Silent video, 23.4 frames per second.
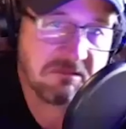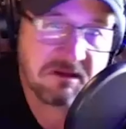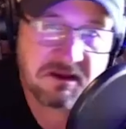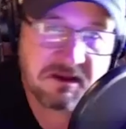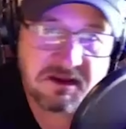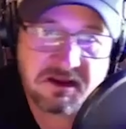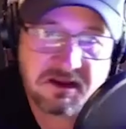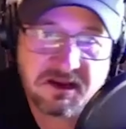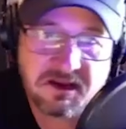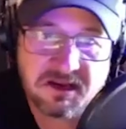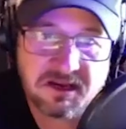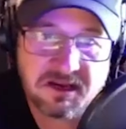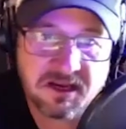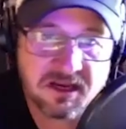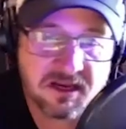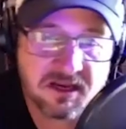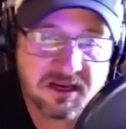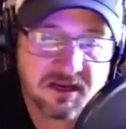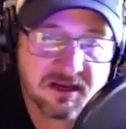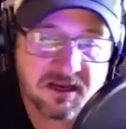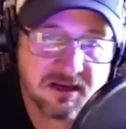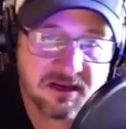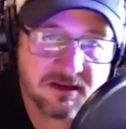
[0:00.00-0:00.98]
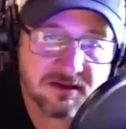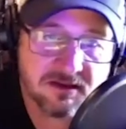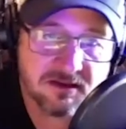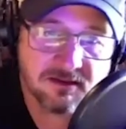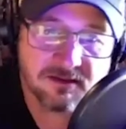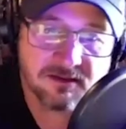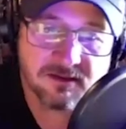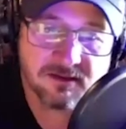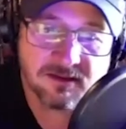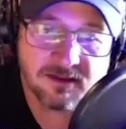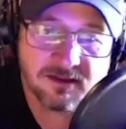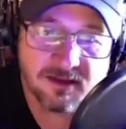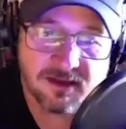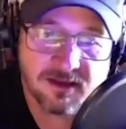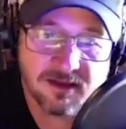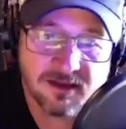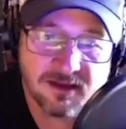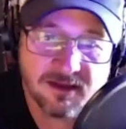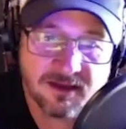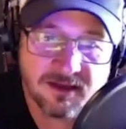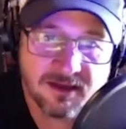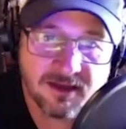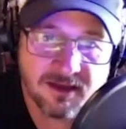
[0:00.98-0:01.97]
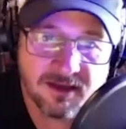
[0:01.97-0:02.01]
So,
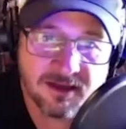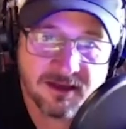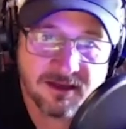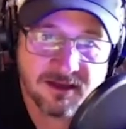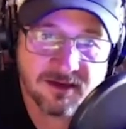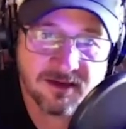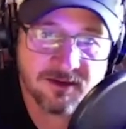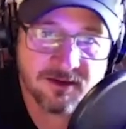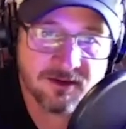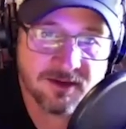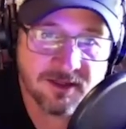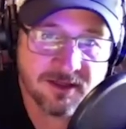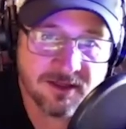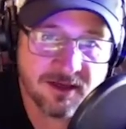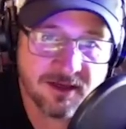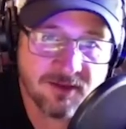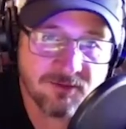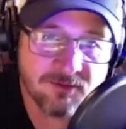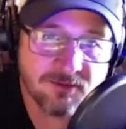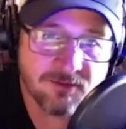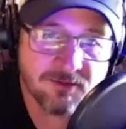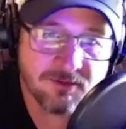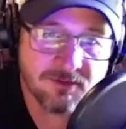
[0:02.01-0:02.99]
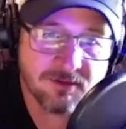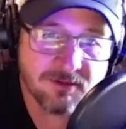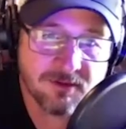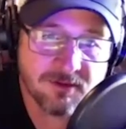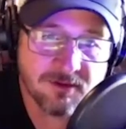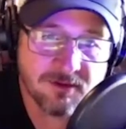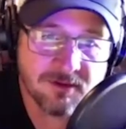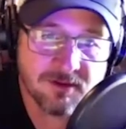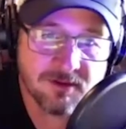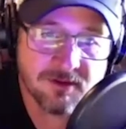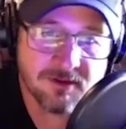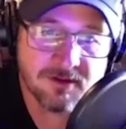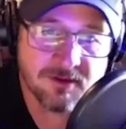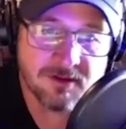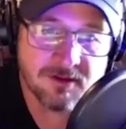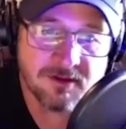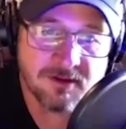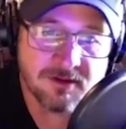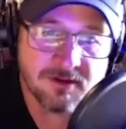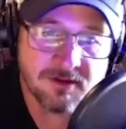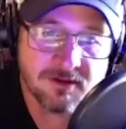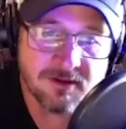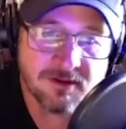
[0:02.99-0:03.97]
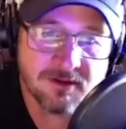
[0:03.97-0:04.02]
you know, and so that's the, yeah, we're,
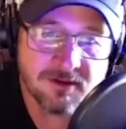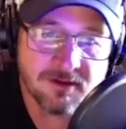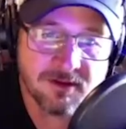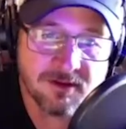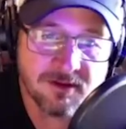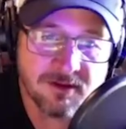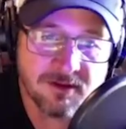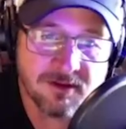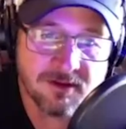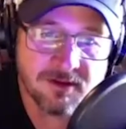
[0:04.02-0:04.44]
we're not even going to